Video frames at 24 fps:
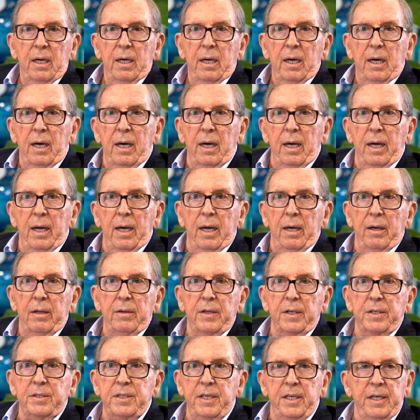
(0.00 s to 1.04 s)

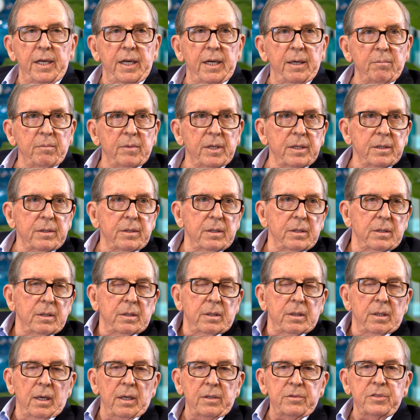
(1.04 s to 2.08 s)
the team that
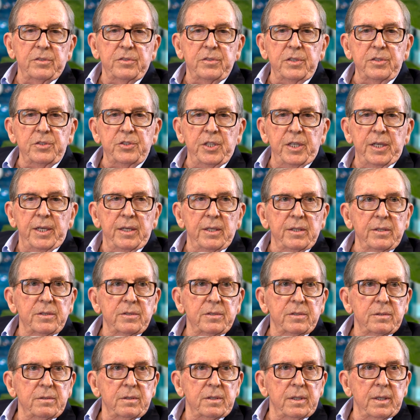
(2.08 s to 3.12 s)
Dr. Sajid
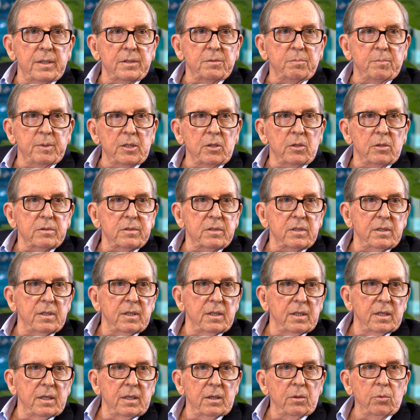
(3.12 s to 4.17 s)
has built
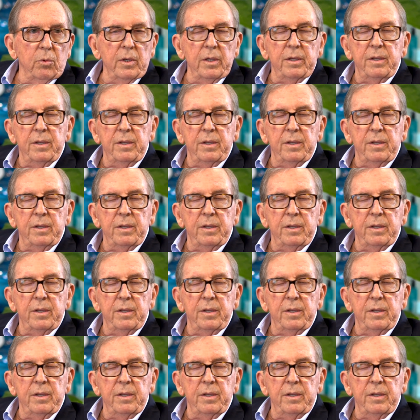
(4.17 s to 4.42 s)
with